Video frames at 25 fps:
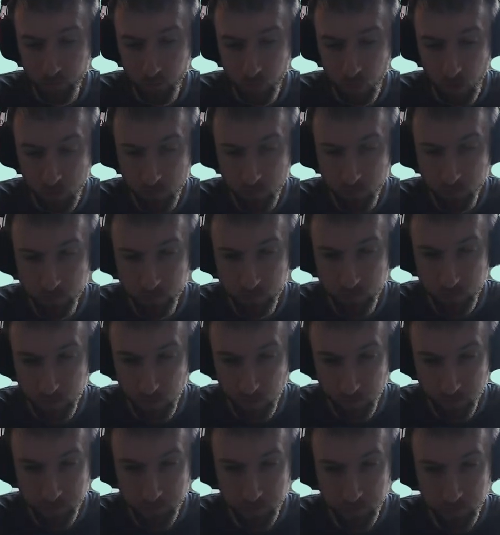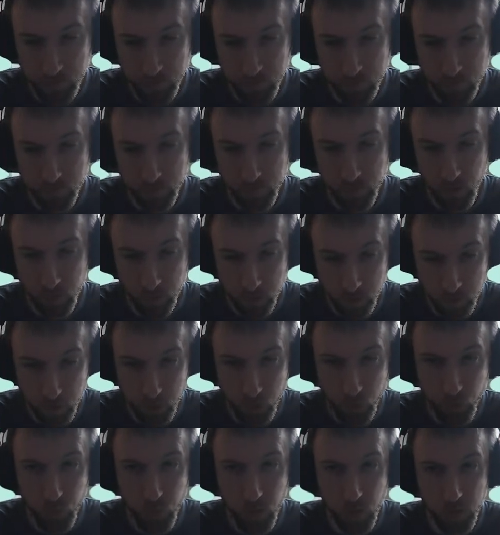Probably nothing. Starting a
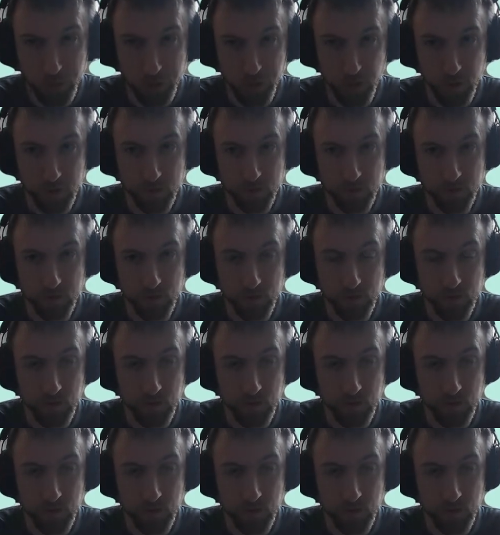new project,